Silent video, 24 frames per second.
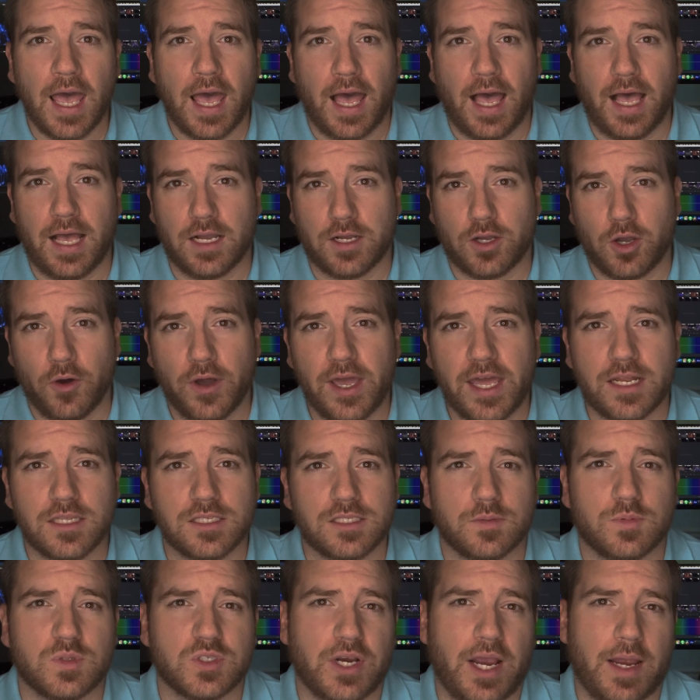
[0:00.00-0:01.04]
uh, go ahead and
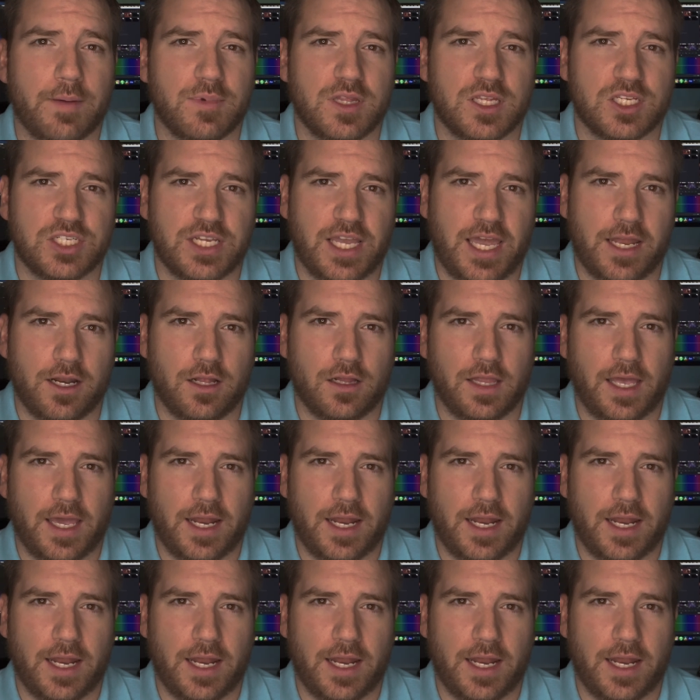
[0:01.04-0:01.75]
subscribe to the channel,